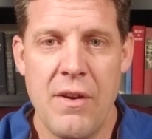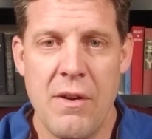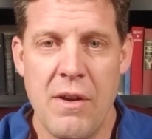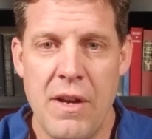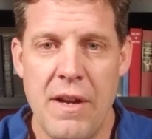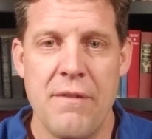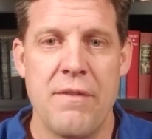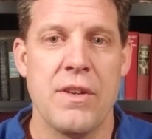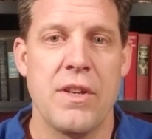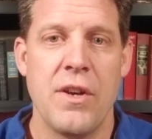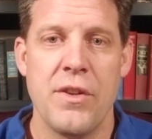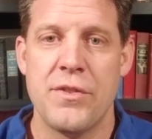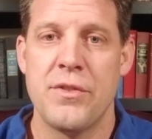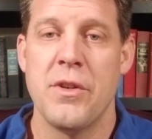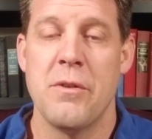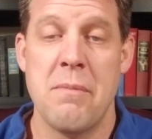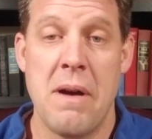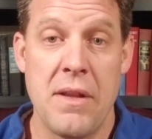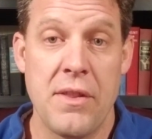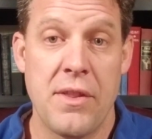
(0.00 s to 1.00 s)
if it goes to
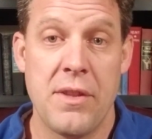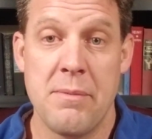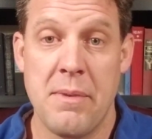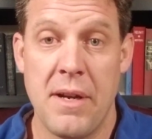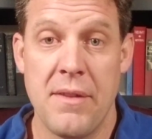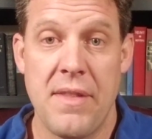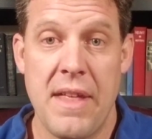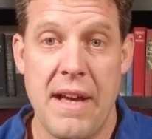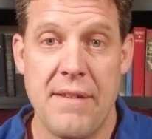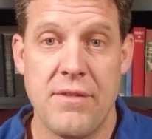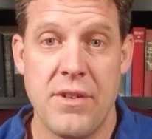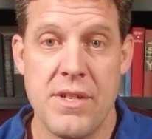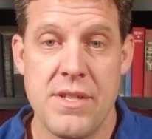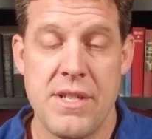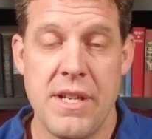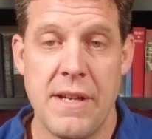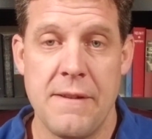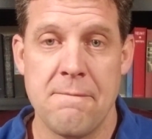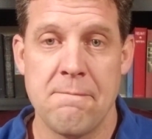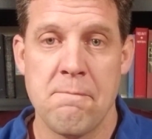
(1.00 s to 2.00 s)
a month after it's
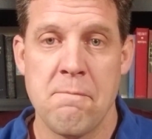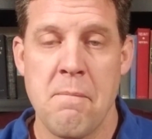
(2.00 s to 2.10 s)
done.